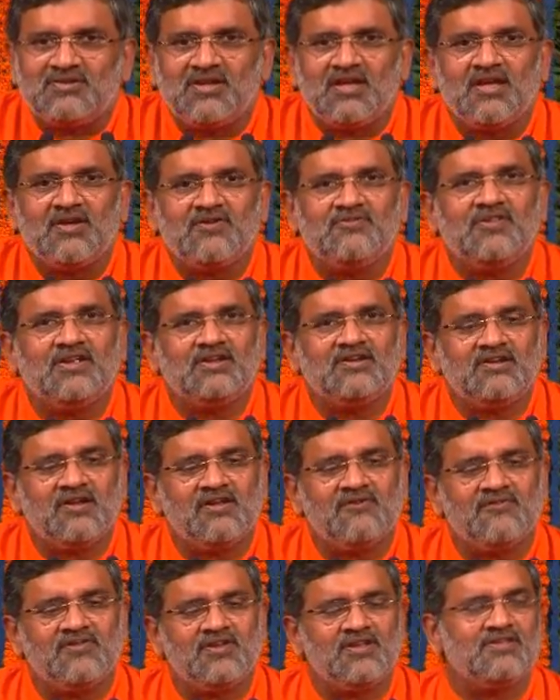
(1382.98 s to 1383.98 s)
have that
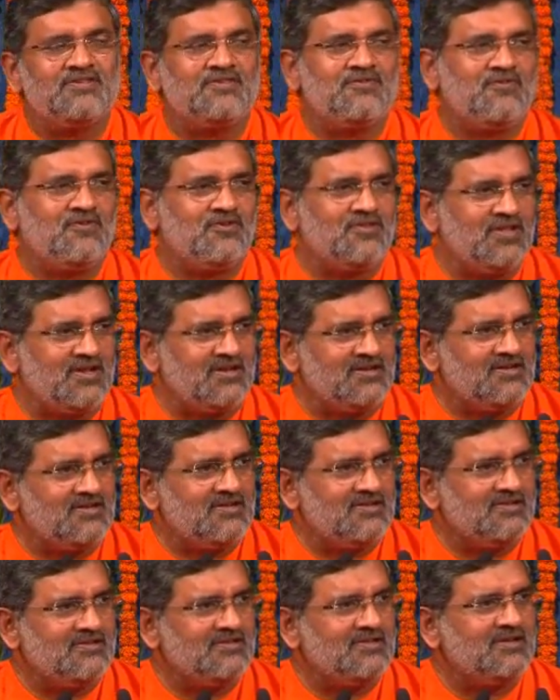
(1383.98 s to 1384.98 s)
reverence for that.
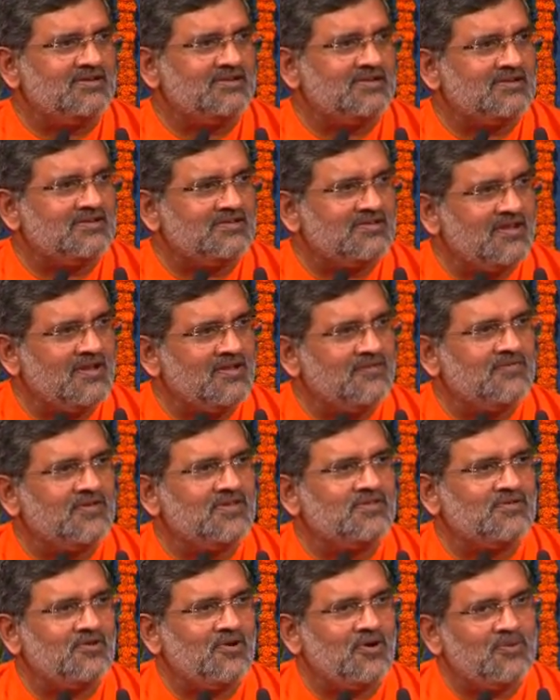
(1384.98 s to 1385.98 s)
That itself
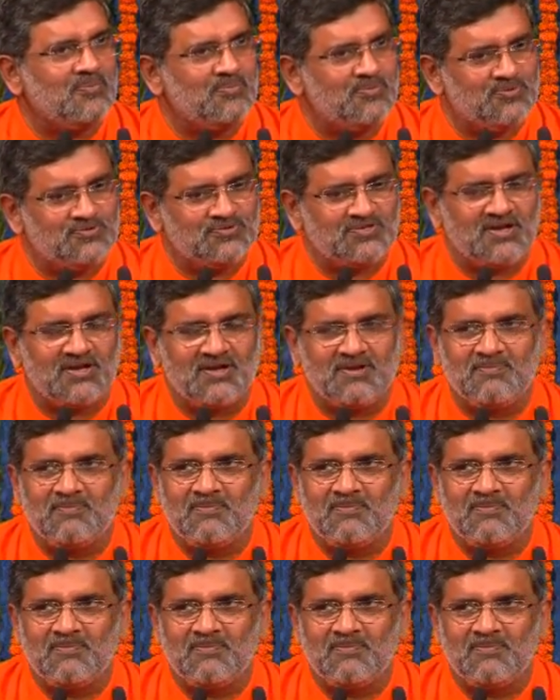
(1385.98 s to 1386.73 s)
is called puja.